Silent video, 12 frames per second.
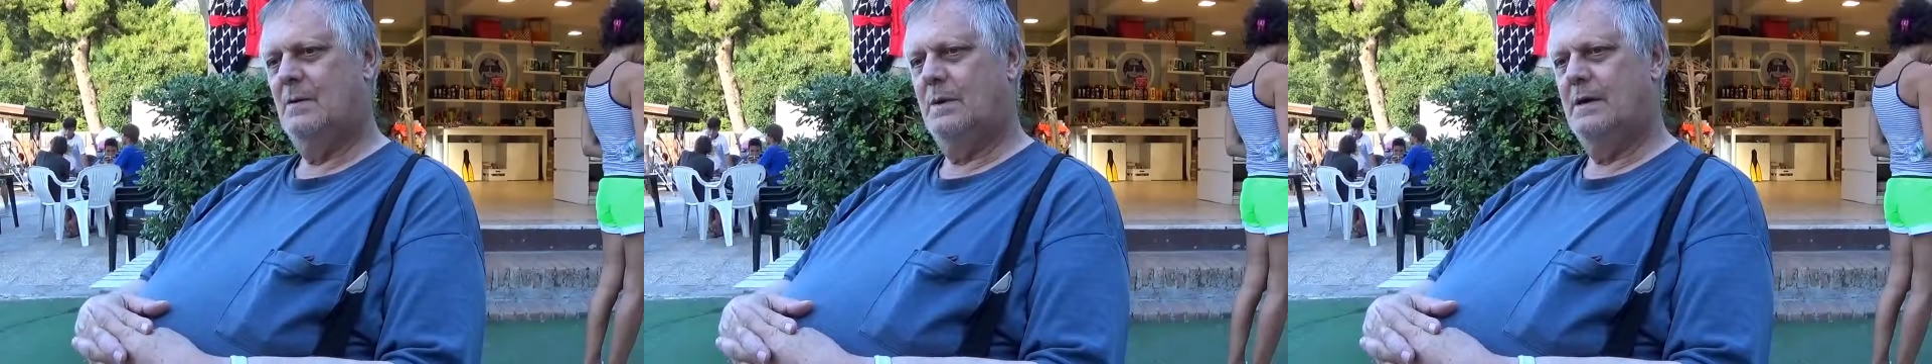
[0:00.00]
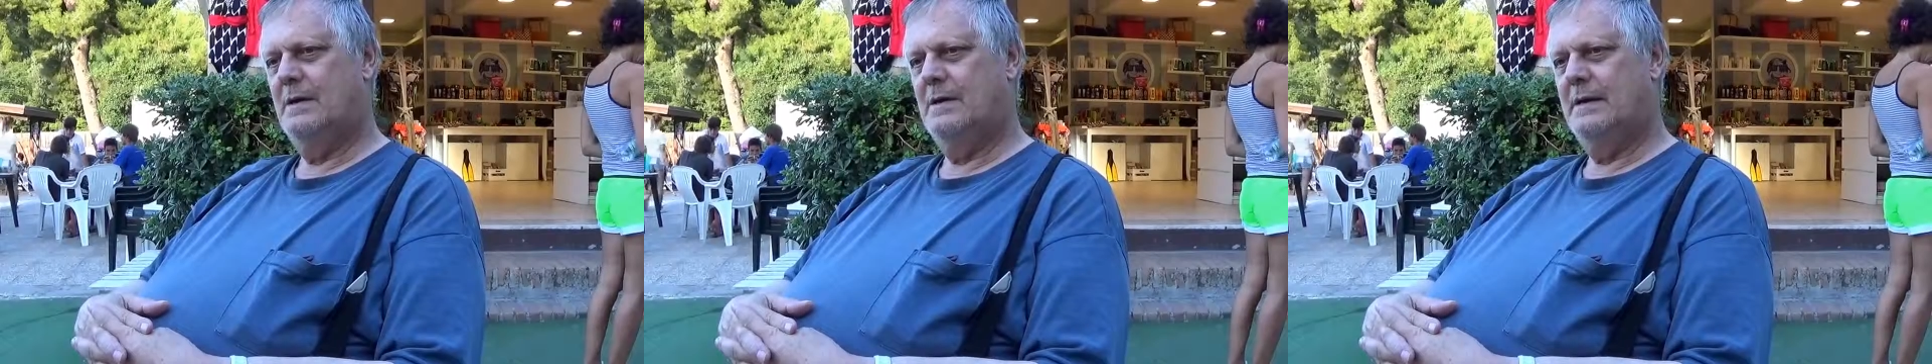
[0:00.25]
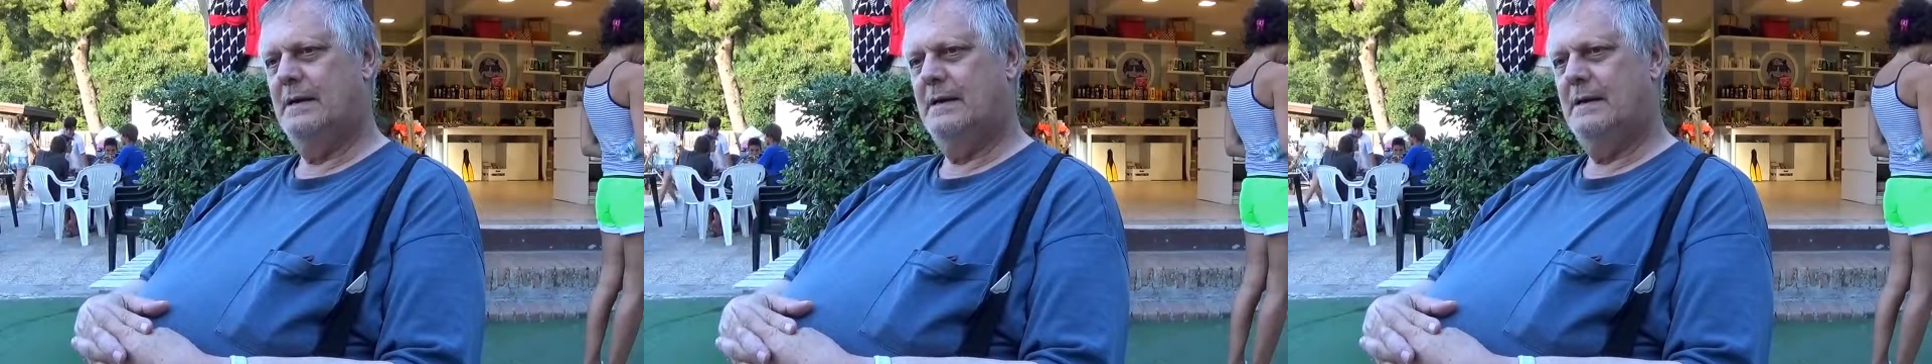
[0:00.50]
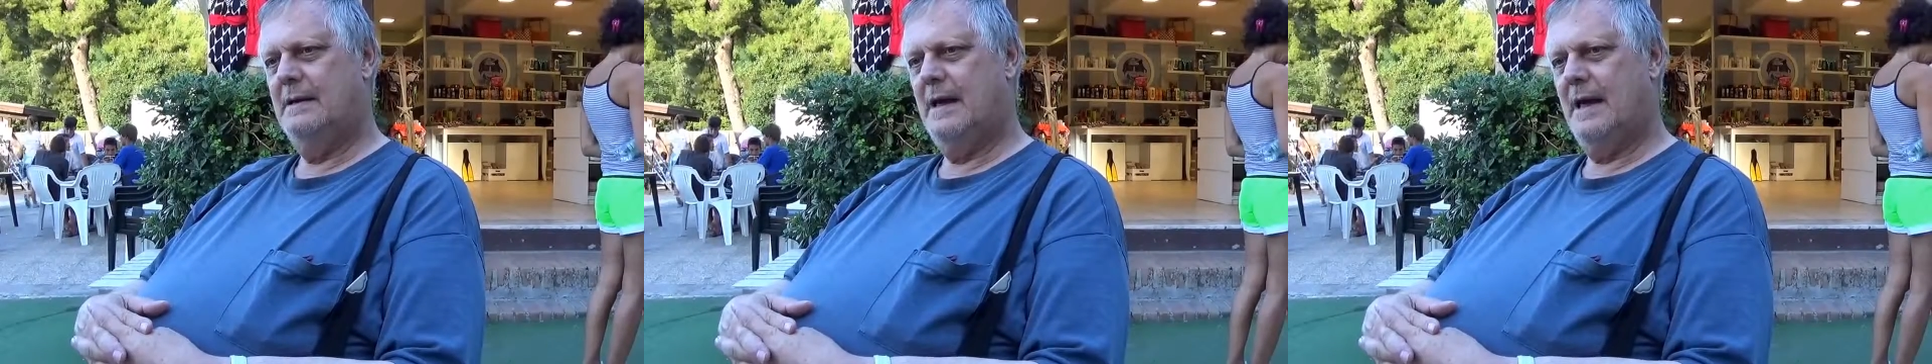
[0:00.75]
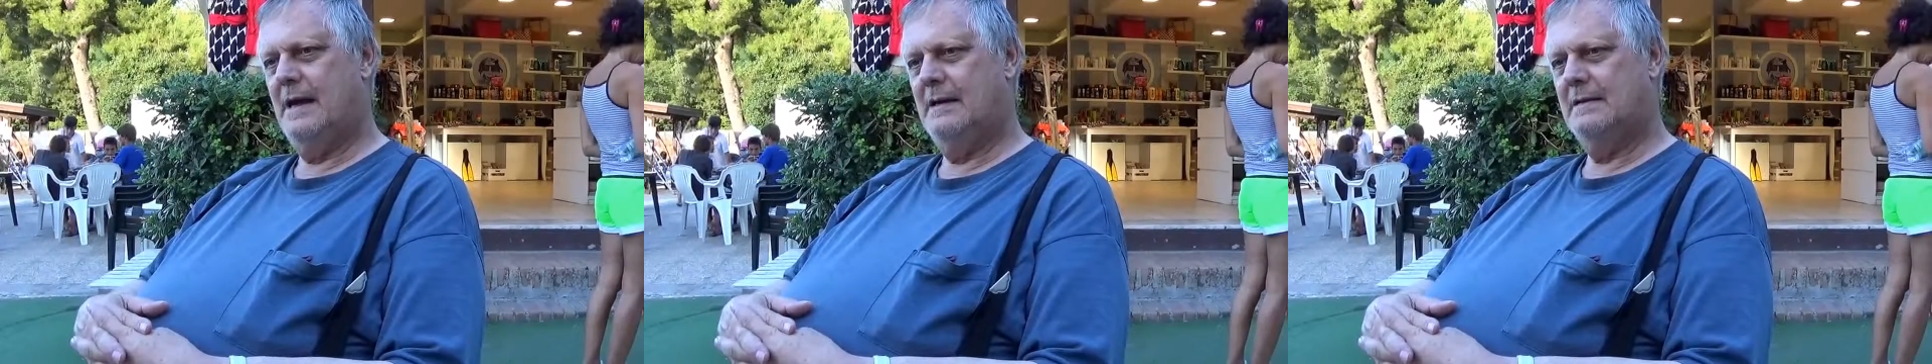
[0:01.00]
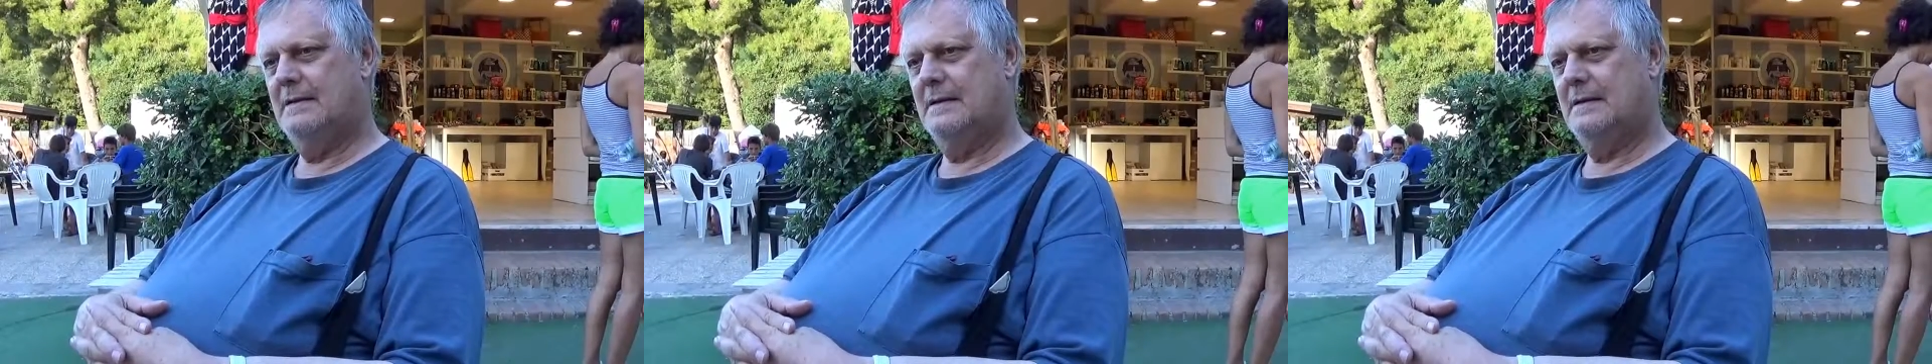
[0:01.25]
where he
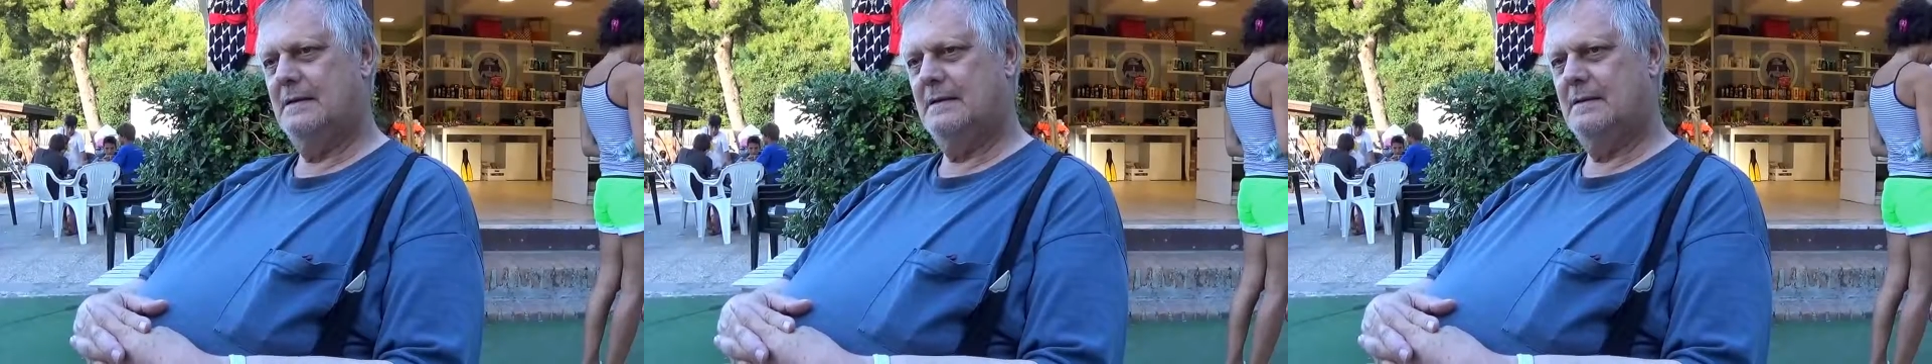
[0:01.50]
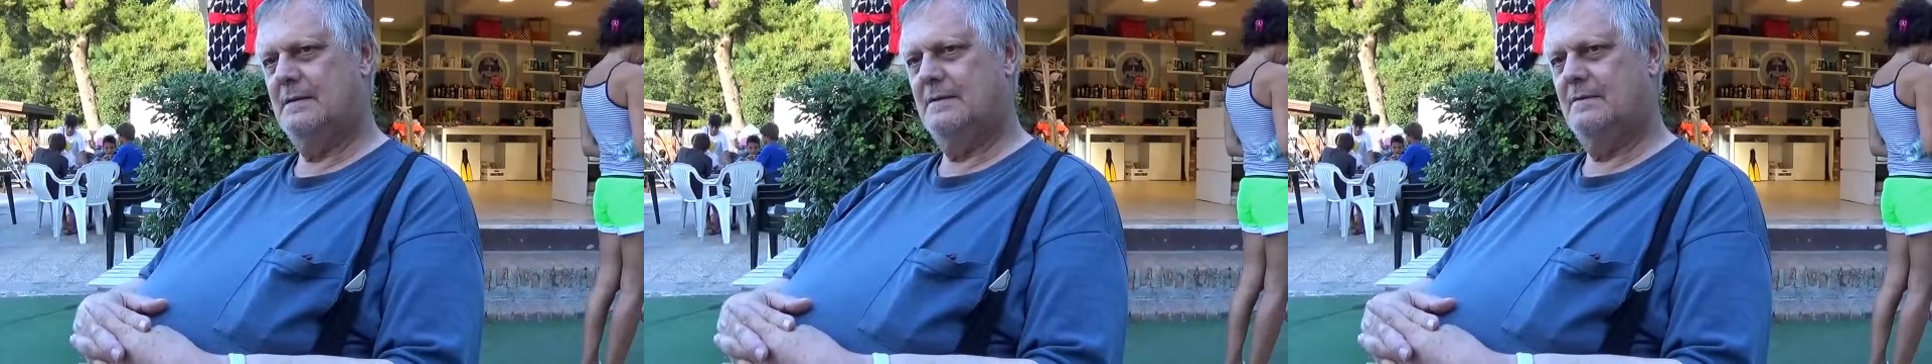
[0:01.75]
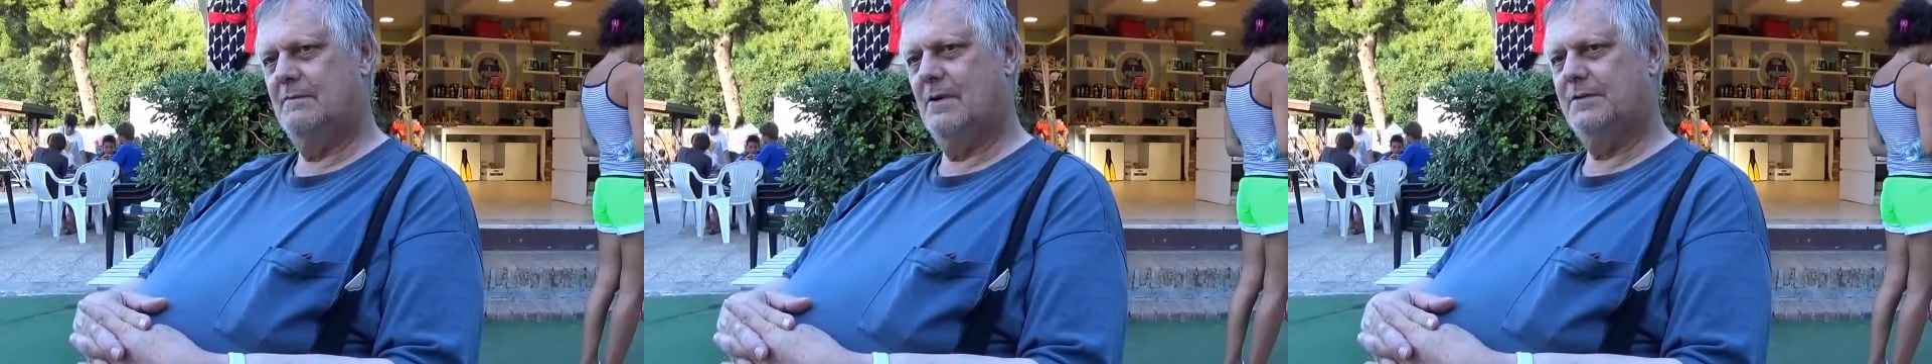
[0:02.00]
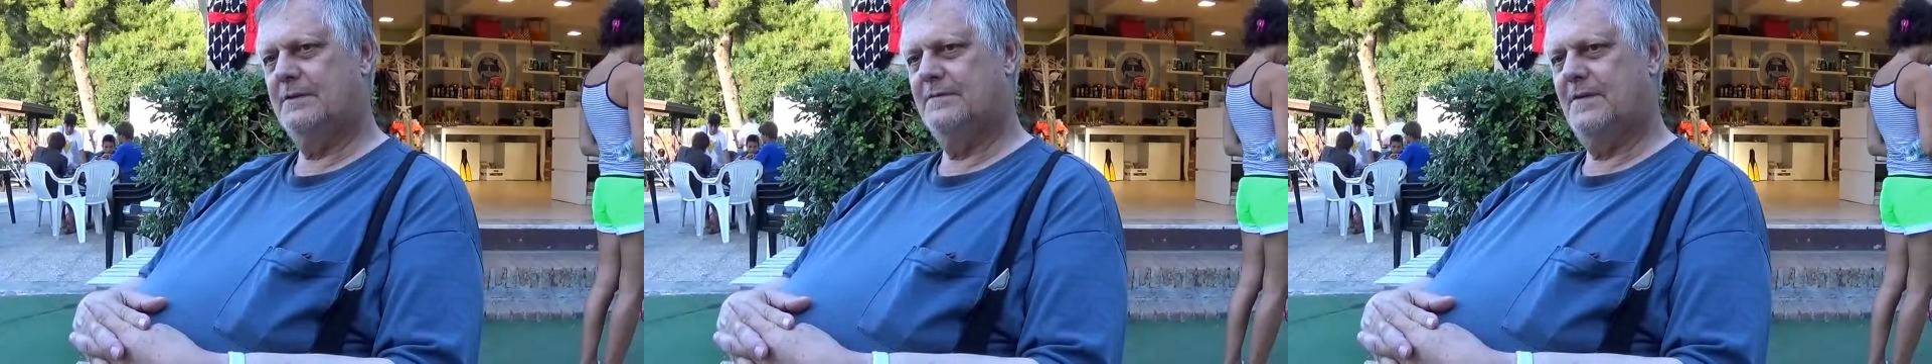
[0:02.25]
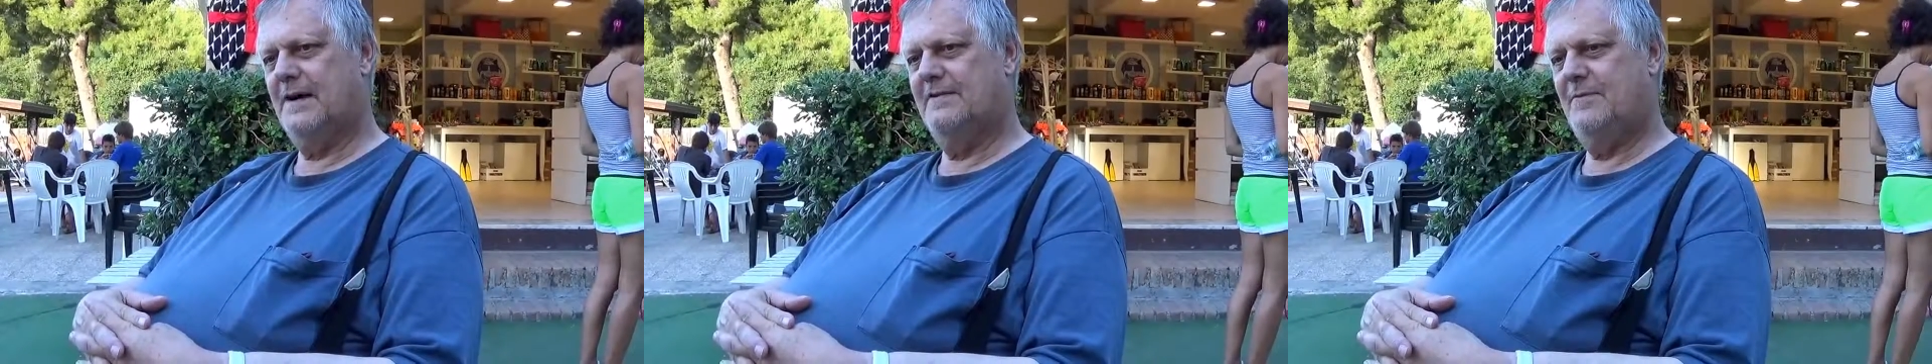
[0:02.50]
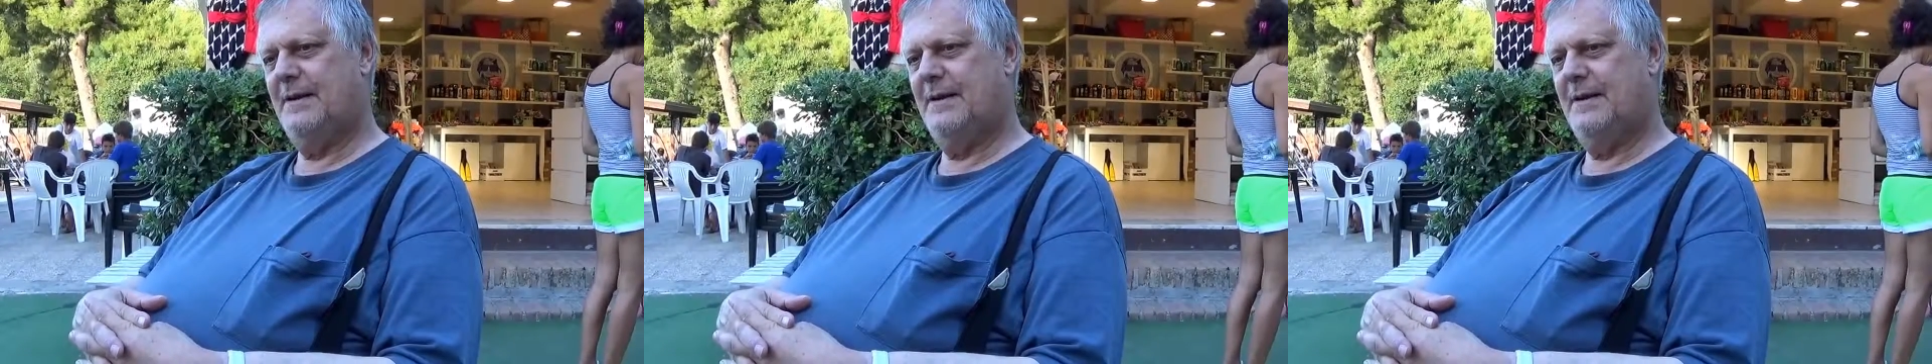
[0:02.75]
had wrote the 5